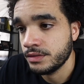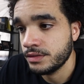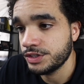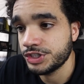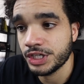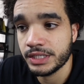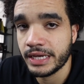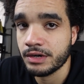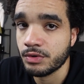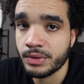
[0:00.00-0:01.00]
The
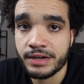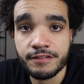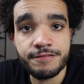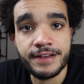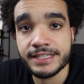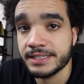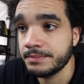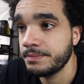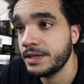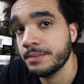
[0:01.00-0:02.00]
shutdown already affected
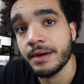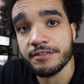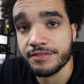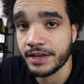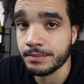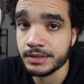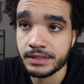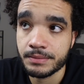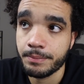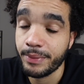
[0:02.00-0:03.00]
me and my
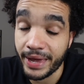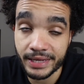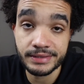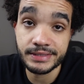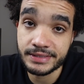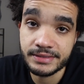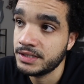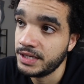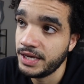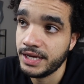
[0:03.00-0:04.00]
family badly,
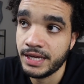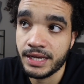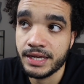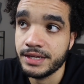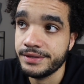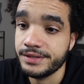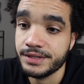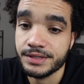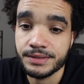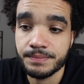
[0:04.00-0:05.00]
and
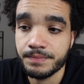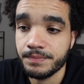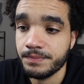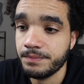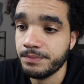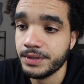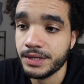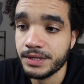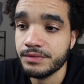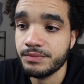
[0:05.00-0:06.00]

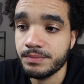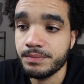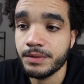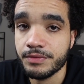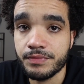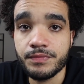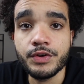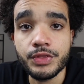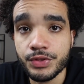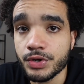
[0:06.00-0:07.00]
but
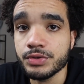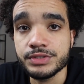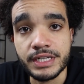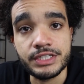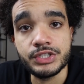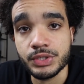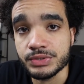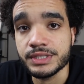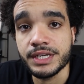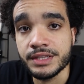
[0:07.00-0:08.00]
for those that
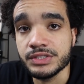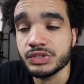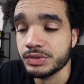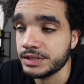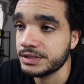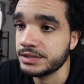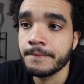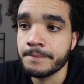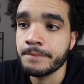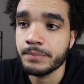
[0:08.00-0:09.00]
chose to hit the streets,
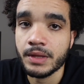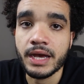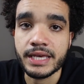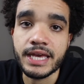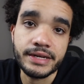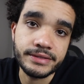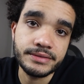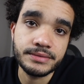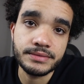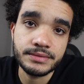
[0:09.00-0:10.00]
I get it.